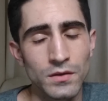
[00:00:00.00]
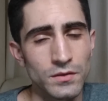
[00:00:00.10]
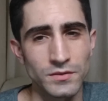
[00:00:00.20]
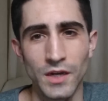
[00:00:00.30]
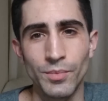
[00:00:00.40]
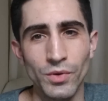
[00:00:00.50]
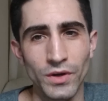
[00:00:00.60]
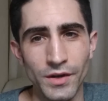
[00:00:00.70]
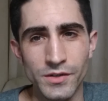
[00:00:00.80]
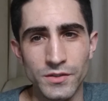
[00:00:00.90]
Shampoo and
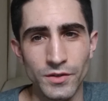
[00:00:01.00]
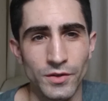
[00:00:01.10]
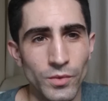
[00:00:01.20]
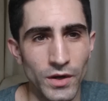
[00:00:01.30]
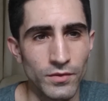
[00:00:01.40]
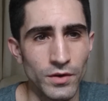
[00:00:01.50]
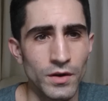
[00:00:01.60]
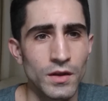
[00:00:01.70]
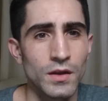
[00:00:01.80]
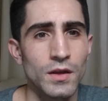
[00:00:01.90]
conditioner or whatever.
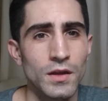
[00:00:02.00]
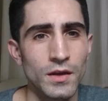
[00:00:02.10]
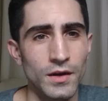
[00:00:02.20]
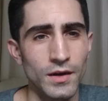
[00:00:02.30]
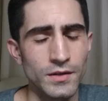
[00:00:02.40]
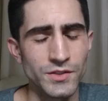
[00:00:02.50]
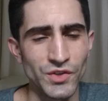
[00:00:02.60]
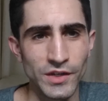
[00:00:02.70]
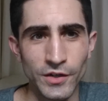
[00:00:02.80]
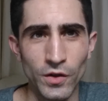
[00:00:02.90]
So you can
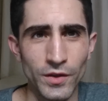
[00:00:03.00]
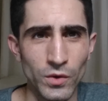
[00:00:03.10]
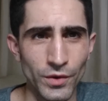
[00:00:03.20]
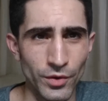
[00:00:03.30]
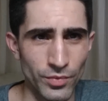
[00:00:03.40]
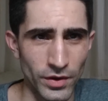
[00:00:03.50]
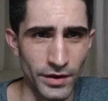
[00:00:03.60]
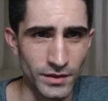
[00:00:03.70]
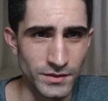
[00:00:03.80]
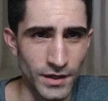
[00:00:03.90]
get all that oil product
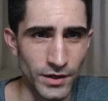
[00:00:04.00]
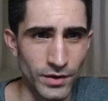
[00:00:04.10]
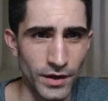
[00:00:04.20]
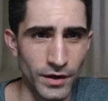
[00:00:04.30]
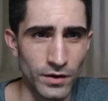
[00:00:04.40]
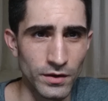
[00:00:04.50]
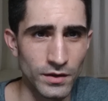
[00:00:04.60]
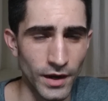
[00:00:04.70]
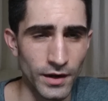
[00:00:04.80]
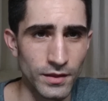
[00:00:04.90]
that's out of your hair
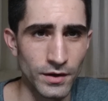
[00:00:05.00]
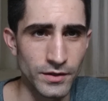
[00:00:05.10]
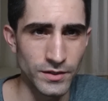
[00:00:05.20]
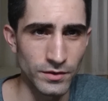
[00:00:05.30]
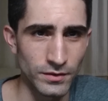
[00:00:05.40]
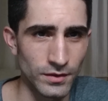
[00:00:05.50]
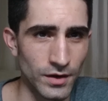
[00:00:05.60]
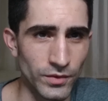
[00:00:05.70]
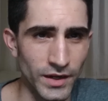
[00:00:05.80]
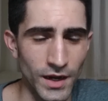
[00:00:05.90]
out of there, so you don't
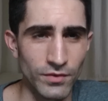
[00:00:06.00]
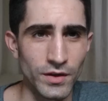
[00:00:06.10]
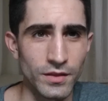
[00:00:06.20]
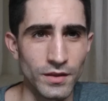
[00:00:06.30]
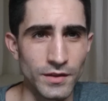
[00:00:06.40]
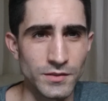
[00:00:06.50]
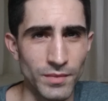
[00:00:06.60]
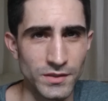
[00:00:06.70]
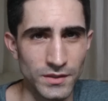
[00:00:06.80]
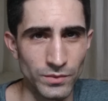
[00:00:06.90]
really have anything that's
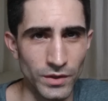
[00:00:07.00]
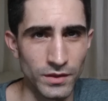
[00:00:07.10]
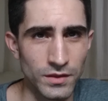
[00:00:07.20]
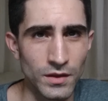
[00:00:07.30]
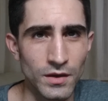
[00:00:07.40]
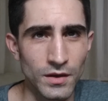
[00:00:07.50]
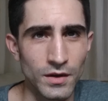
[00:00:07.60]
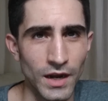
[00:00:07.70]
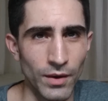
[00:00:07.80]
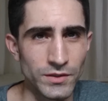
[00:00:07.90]
messing with
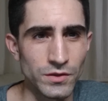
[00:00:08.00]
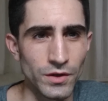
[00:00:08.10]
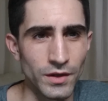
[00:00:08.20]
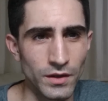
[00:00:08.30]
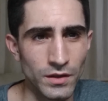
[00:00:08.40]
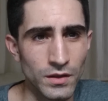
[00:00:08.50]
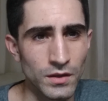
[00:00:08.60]
how it's looking.